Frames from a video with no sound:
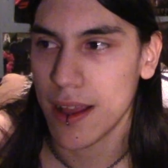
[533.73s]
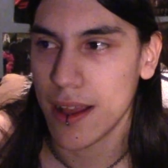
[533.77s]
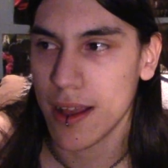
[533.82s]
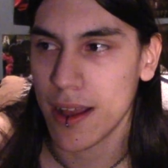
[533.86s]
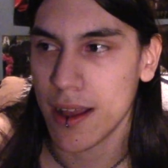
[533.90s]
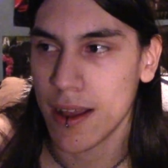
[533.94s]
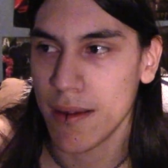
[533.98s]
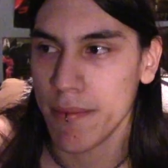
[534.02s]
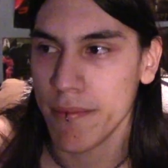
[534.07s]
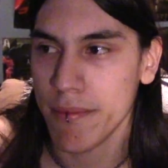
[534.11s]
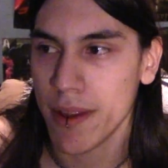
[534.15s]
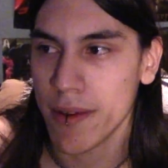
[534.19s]

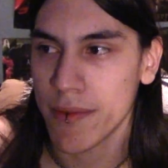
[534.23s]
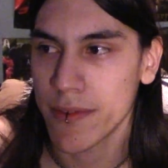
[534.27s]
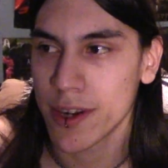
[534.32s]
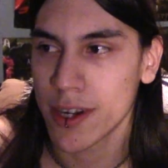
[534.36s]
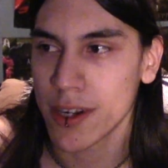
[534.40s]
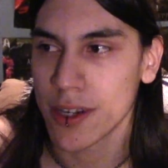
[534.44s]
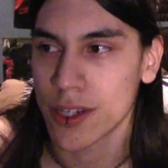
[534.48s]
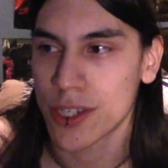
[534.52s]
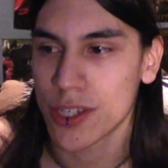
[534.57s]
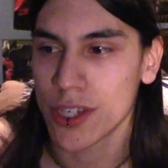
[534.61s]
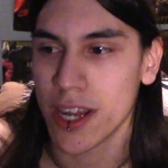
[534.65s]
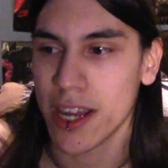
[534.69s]
I'm never
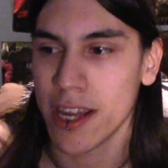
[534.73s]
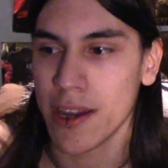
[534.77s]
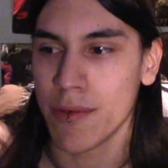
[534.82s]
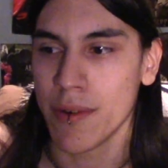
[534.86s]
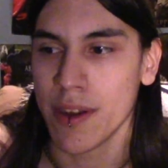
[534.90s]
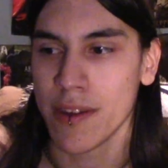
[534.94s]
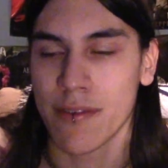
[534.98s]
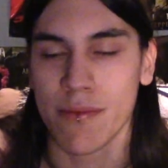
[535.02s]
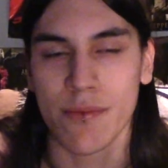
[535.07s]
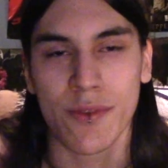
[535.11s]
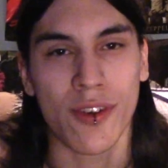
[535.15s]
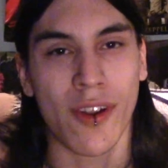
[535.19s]
going to shy
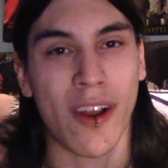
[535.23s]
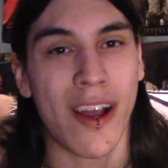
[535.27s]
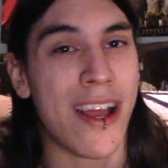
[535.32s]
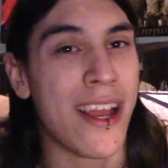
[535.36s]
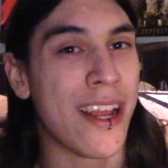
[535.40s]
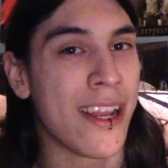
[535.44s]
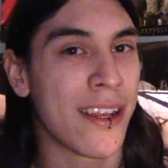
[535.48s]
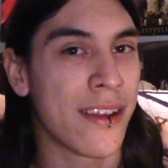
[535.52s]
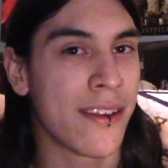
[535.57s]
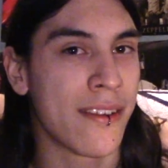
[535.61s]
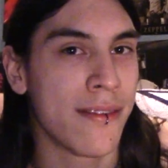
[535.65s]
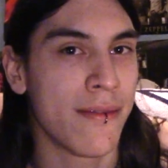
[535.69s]
away from
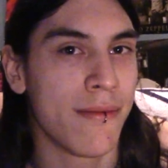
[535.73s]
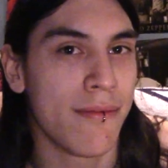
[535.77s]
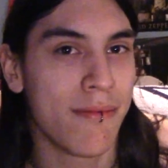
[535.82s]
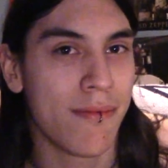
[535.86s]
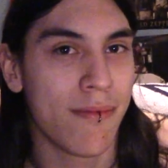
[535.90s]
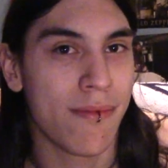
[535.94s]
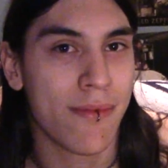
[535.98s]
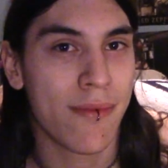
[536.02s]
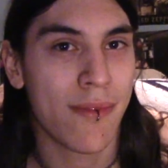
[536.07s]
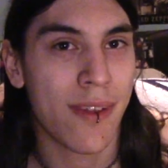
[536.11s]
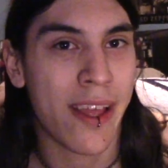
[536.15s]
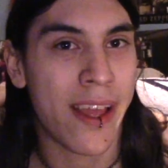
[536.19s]
trying to
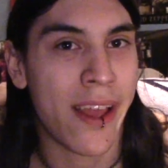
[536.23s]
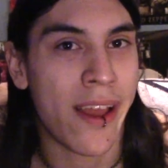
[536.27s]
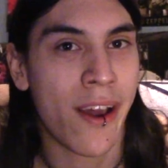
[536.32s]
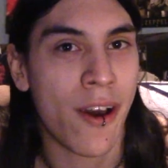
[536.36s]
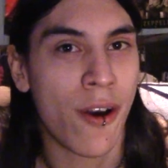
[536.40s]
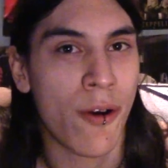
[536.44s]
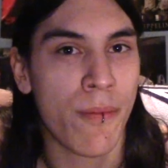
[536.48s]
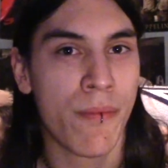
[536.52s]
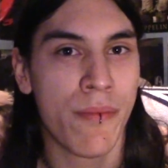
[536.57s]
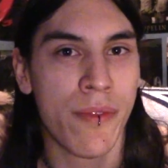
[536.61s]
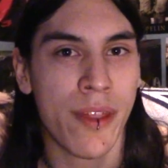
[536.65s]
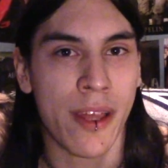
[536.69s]

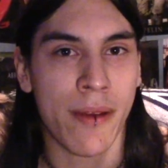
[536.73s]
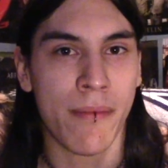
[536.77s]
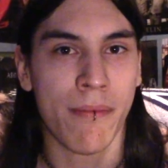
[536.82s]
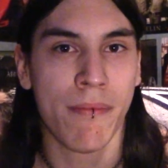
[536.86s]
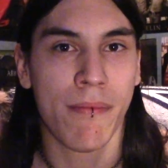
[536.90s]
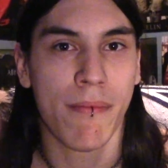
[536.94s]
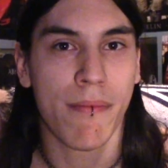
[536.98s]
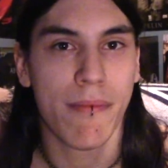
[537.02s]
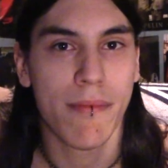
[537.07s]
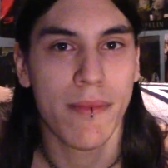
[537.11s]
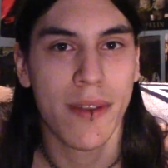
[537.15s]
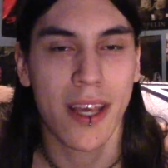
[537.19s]
help them,
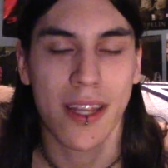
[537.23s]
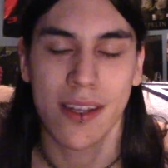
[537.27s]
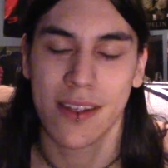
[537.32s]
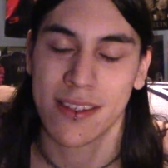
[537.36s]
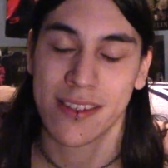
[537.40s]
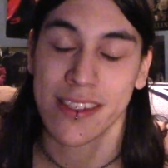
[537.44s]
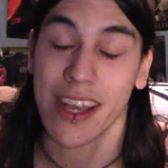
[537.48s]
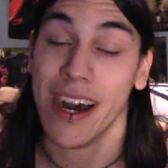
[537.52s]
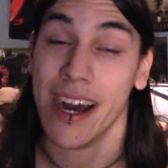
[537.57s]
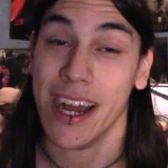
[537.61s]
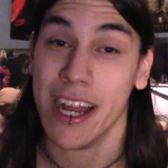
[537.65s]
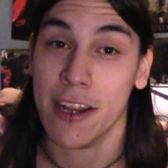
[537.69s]
not
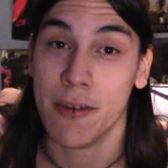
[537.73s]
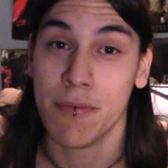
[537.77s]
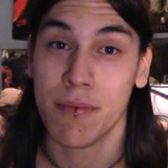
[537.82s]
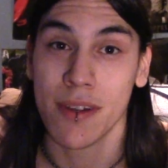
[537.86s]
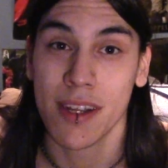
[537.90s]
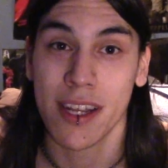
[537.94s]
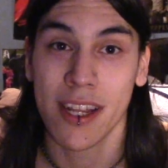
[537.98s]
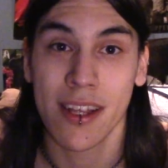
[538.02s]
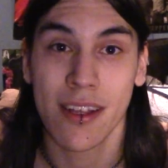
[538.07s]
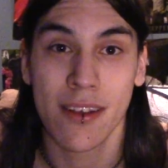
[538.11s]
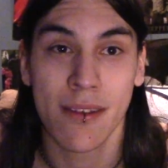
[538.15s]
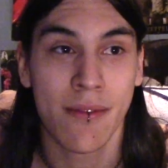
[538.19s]
decide,
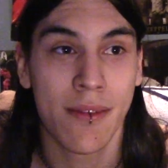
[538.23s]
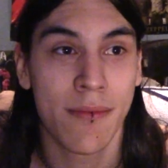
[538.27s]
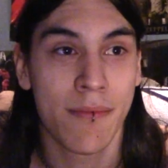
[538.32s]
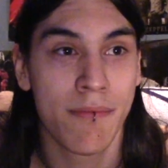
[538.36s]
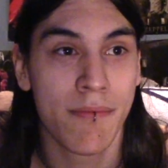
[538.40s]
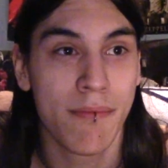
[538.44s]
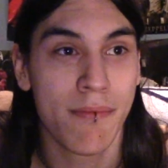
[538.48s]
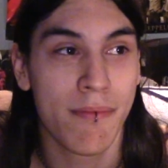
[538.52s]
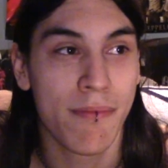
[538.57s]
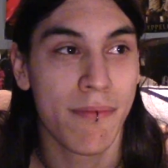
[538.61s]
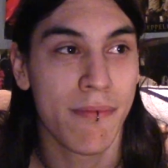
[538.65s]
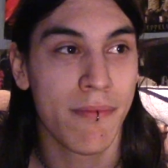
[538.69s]
but
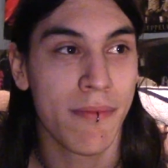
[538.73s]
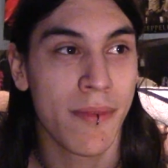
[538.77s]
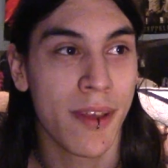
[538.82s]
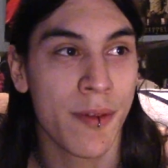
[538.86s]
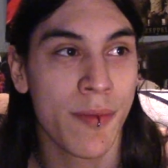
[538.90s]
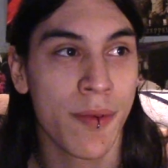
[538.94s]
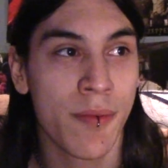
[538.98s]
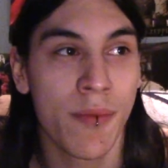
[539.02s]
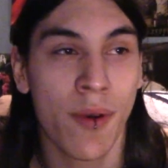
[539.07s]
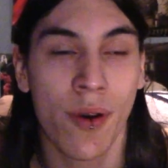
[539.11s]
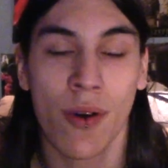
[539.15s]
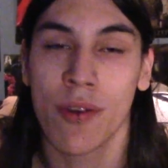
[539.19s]

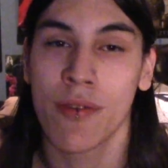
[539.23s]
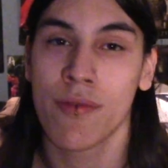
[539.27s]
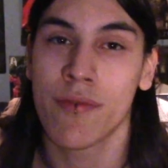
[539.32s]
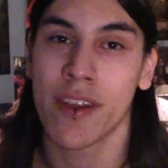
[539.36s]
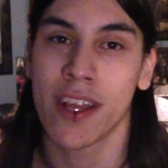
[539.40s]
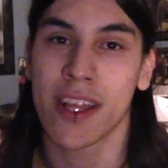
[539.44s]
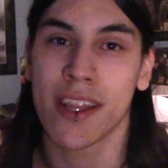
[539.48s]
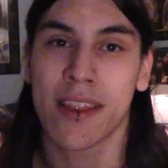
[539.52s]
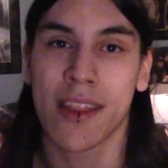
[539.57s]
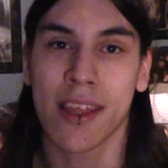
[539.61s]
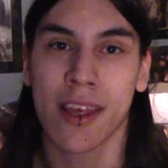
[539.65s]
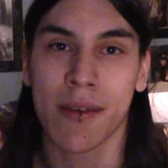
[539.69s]
maybe
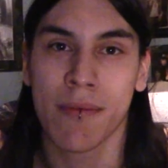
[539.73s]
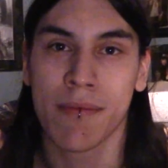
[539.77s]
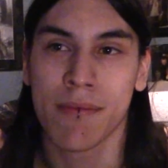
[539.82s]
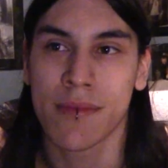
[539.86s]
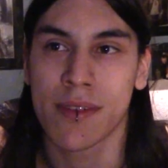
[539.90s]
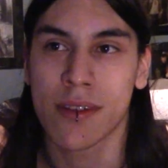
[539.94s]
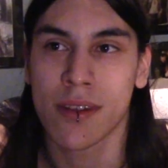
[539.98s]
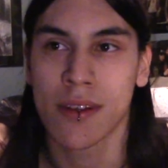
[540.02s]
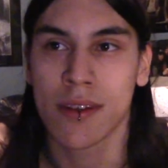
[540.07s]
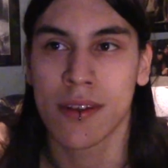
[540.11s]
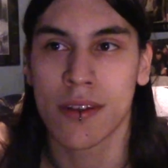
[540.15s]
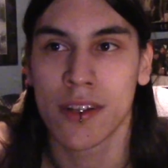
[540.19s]
motivate them
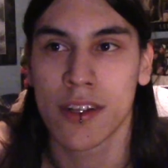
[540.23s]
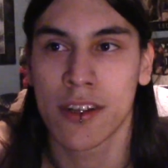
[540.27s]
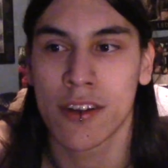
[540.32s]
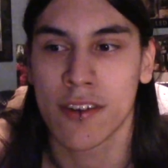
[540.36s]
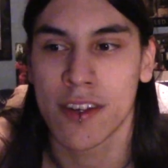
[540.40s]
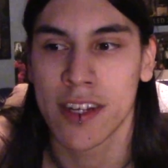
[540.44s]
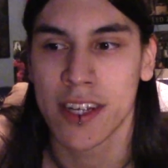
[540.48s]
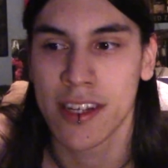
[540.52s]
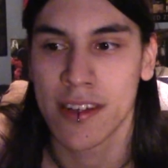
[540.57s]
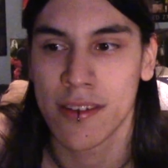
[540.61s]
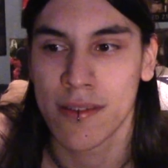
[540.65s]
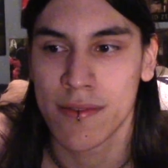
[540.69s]
to a
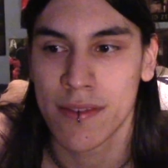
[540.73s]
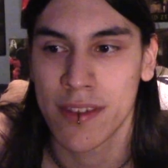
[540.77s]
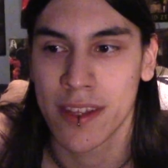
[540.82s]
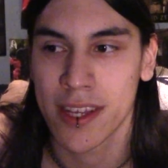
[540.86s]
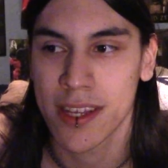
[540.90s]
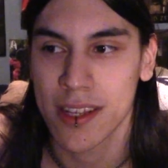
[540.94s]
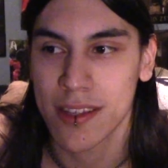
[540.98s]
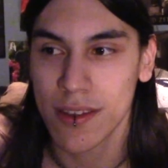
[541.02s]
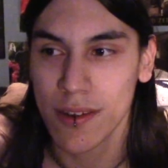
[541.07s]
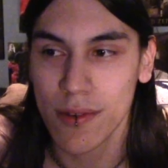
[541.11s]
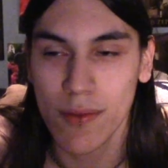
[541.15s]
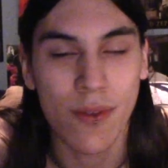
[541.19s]
degree of,
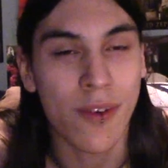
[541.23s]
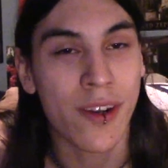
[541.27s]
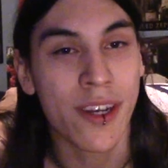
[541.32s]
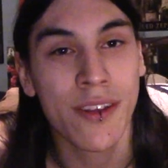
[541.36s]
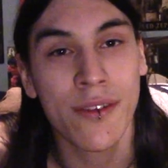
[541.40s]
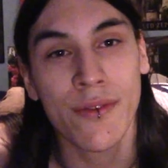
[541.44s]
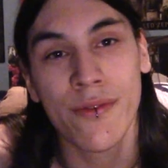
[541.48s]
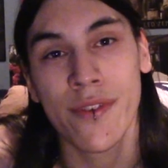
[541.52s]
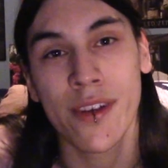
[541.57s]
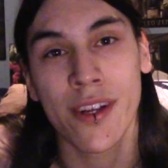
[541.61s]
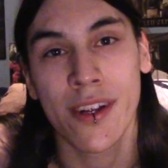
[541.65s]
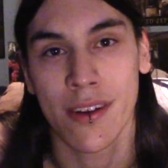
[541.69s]
like, don't worry,
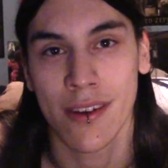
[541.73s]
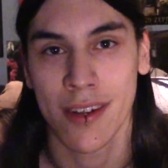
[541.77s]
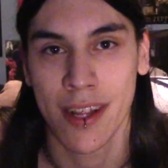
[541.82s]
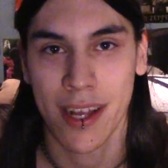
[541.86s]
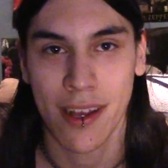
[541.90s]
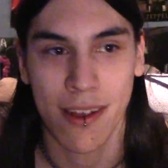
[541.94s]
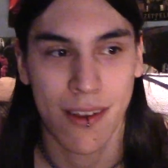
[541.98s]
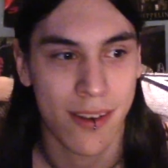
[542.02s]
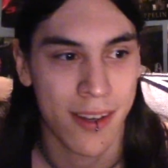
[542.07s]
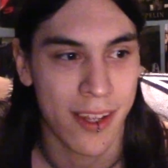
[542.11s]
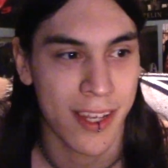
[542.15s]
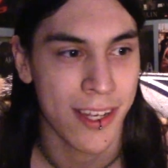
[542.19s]
you'll figure it
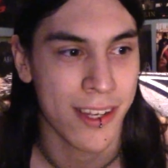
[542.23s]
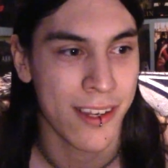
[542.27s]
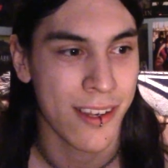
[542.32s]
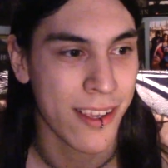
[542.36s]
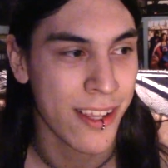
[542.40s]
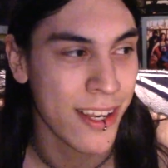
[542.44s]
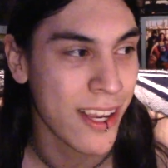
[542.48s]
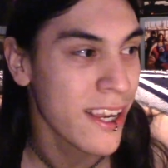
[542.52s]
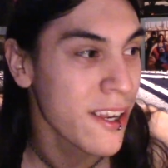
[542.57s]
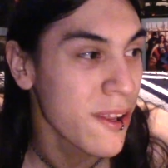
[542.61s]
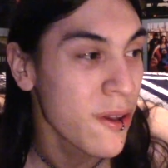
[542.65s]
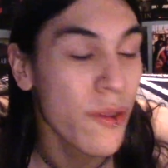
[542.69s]
out. And
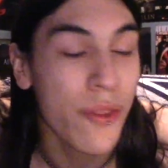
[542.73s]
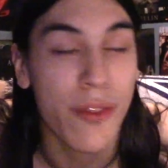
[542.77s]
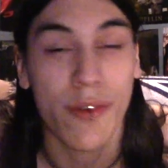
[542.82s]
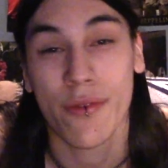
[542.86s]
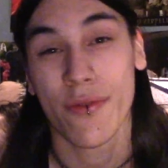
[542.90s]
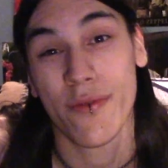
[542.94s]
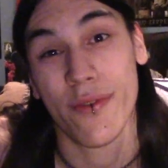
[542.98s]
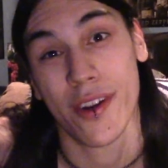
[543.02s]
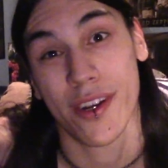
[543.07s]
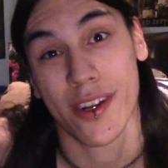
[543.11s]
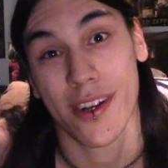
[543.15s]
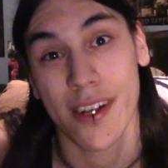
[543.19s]
I know they'll
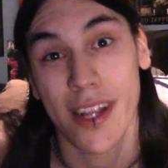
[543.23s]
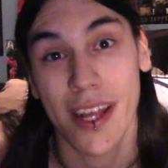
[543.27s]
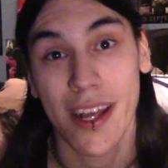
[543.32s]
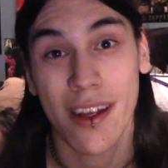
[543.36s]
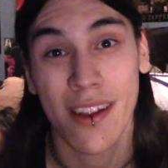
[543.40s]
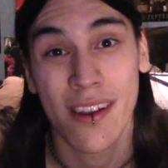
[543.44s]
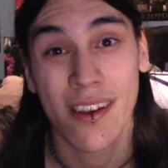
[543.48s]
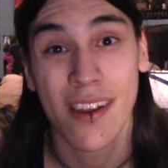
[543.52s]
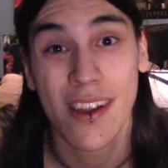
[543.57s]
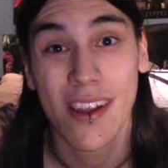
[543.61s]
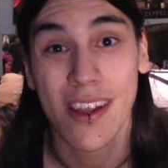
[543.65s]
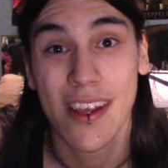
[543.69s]
figure it
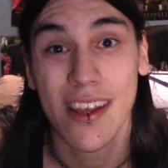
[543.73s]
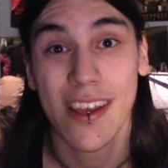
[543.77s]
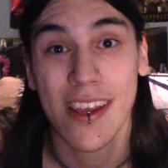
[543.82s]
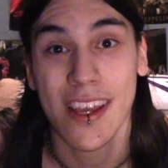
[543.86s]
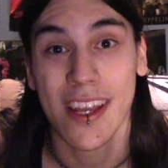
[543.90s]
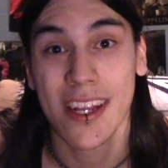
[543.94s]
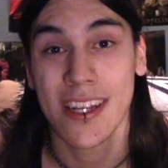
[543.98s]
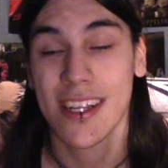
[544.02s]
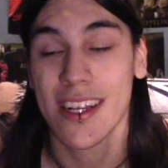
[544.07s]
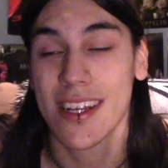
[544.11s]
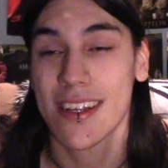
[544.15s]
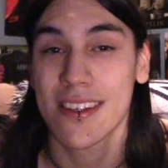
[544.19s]
out.
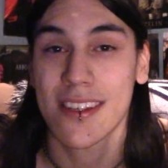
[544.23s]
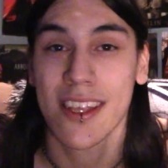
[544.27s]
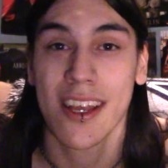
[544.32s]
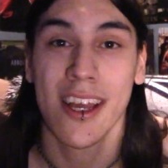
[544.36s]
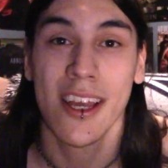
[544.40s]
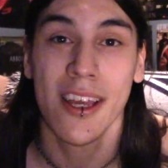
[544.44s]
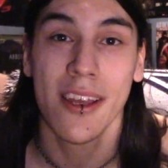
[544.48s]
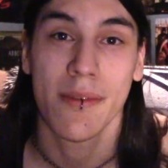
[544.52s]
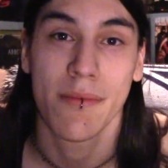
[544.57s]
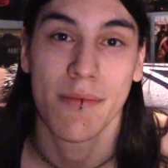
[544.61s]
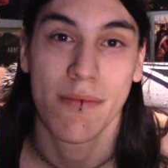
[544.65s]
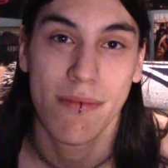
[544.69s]
It takes
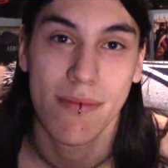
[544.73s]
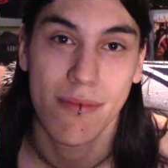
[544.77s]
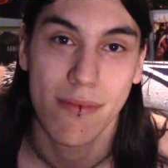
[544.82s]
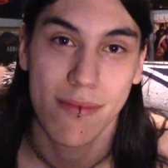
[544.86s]
time.